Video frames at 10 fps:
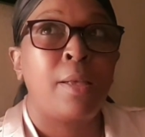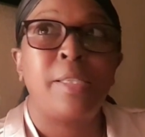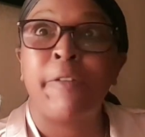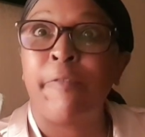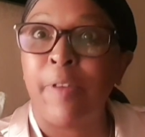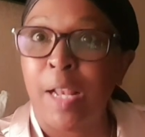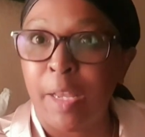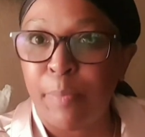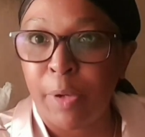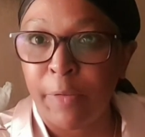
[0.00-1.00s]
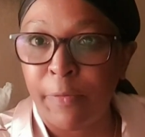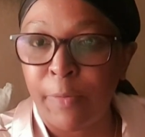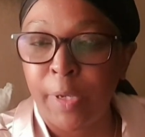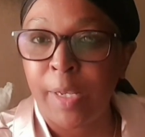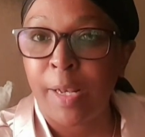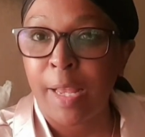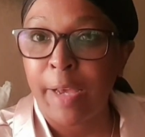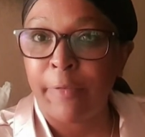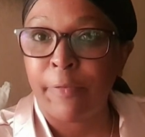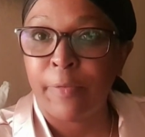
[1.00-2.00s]
develop in
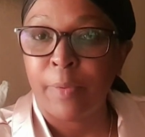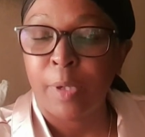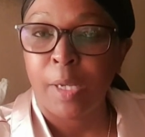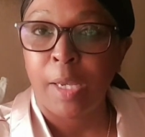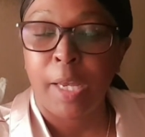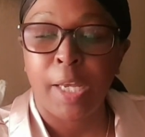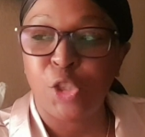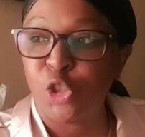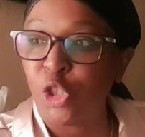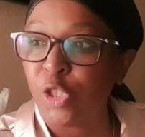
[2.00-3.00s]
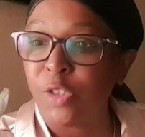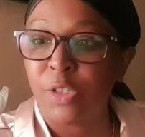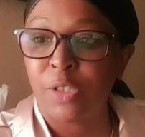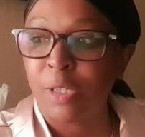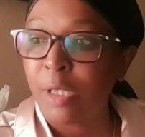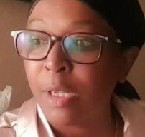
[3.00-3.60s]
life, and just